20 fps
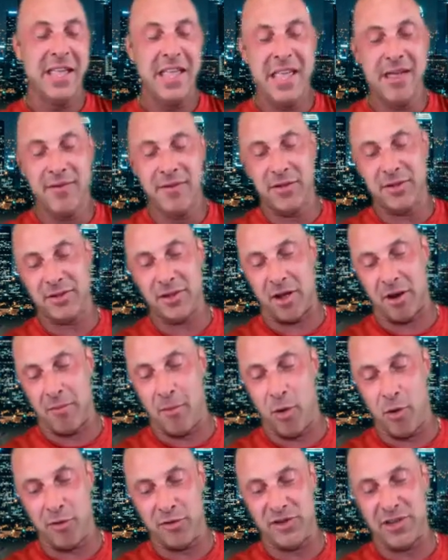Even those
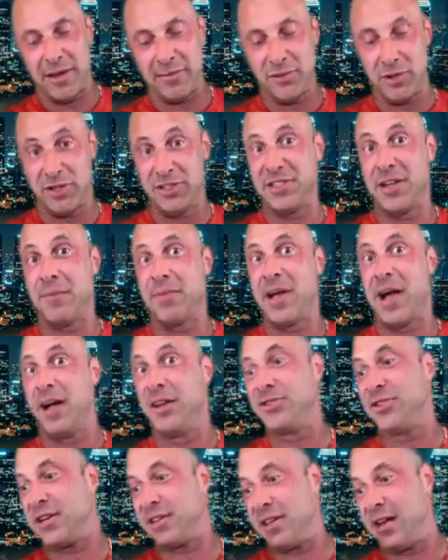automotive shops, they're
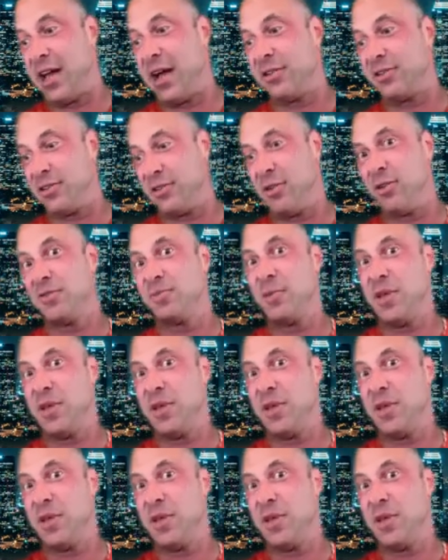subcontracting out to those